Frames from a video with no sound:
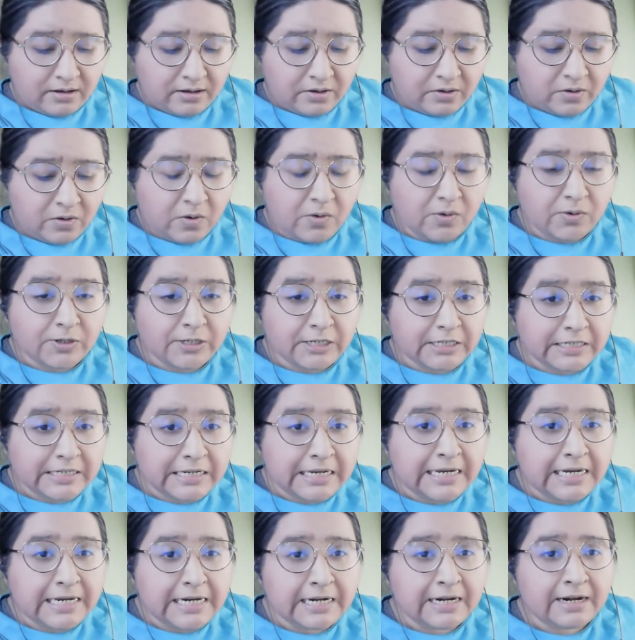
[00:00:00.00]

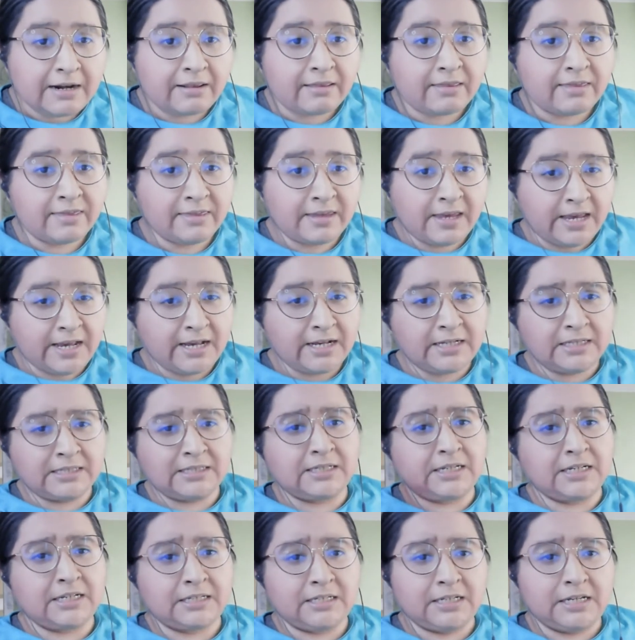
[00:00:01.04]
Quarantine Things
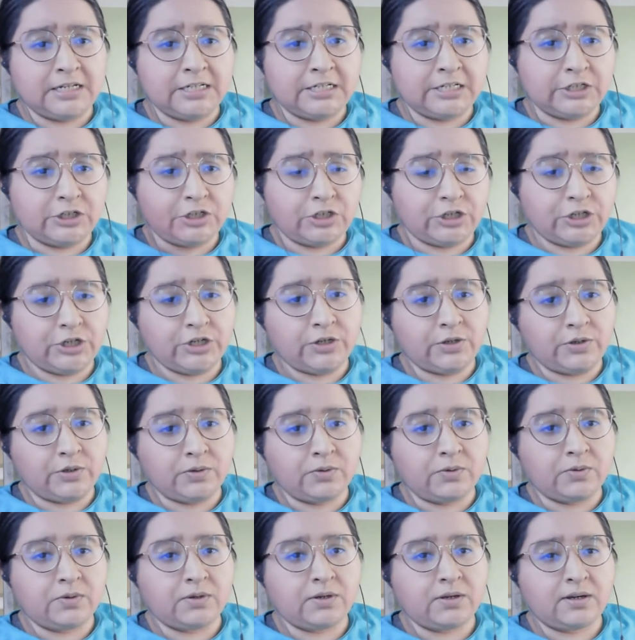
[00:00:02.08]
Season
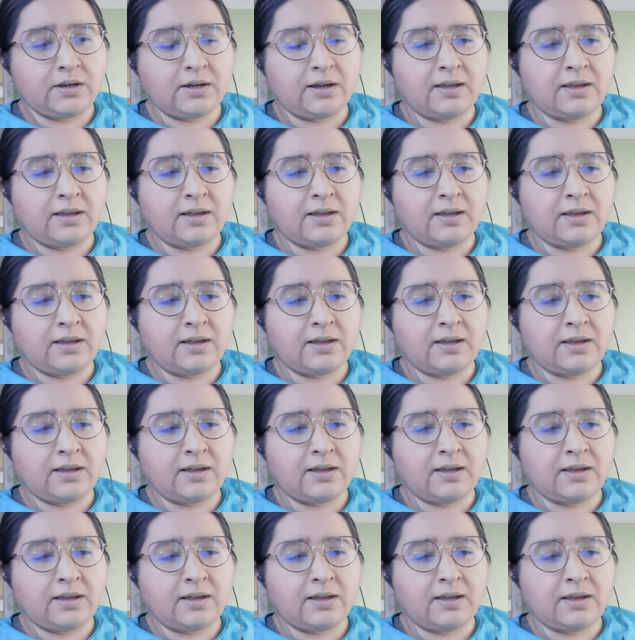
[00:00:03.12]
2,